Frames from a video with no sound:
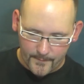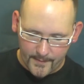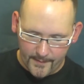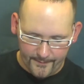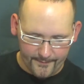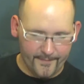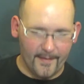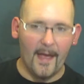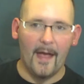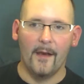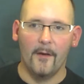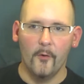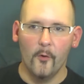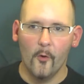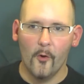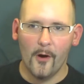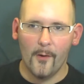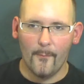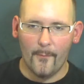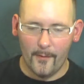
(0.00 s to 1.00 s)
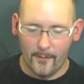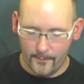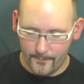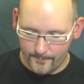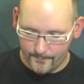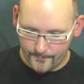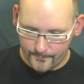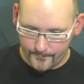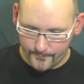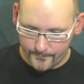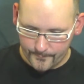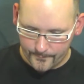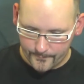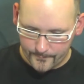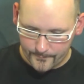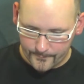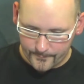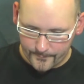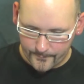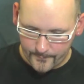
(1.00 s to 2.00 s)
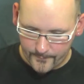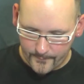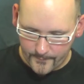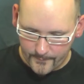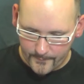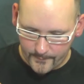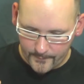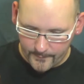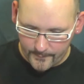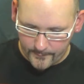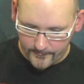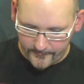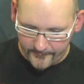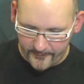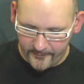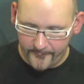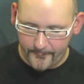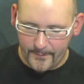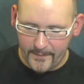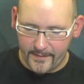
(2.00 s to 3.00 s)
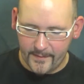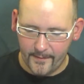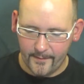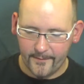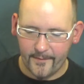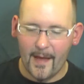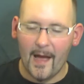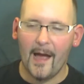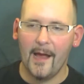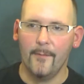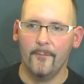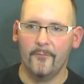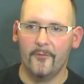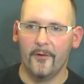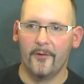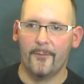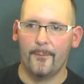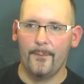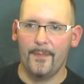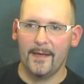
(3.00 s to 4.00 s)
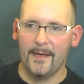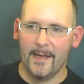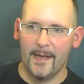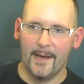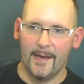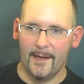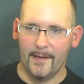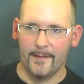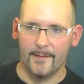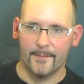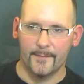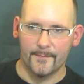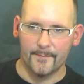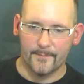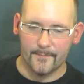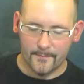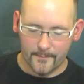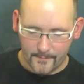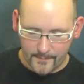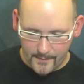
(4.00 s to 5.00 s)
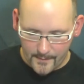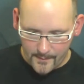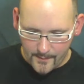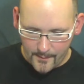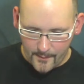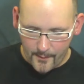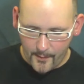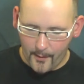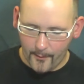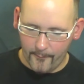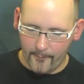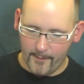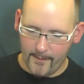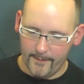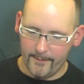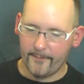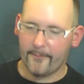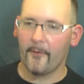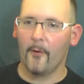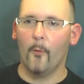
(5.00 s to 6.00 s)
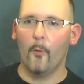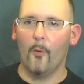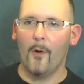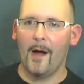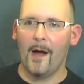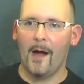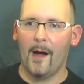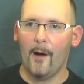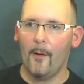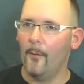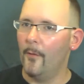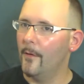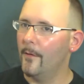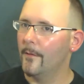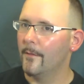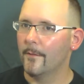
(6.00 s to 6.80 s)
Is that normal? Just because I'm just beginning. Alright, so Wow.